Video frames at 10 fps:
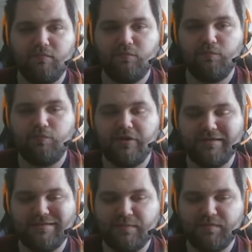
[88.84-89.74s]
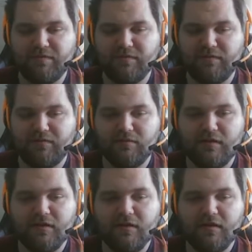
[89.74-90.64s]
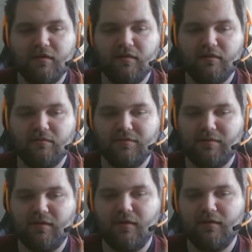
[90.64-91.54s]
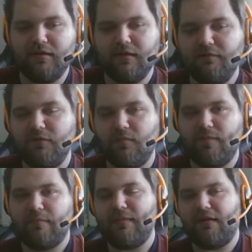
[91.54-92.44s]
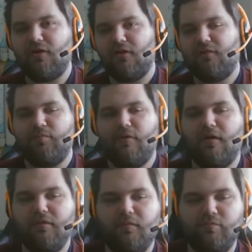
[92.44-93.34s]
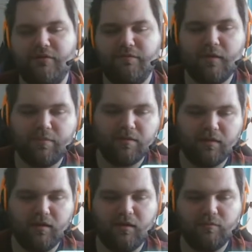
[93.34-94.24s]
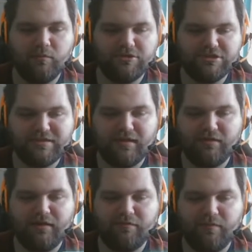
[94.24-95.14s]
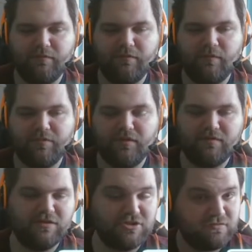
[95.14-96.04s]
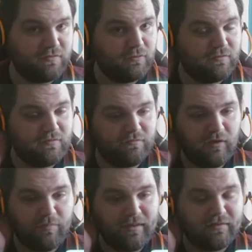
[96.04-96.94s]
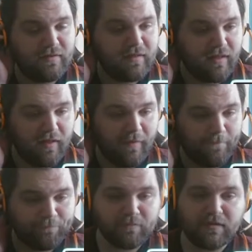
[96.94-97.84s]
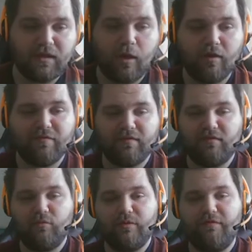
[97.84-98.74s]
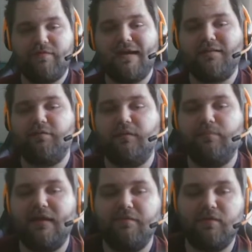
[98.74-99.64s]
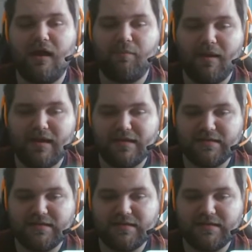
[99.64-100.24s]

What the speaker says: pretty deep still. Even though the big blind called on the pre-flop, we will just calculate from the flop because he just folds the flop bet. However, so we effectively play for my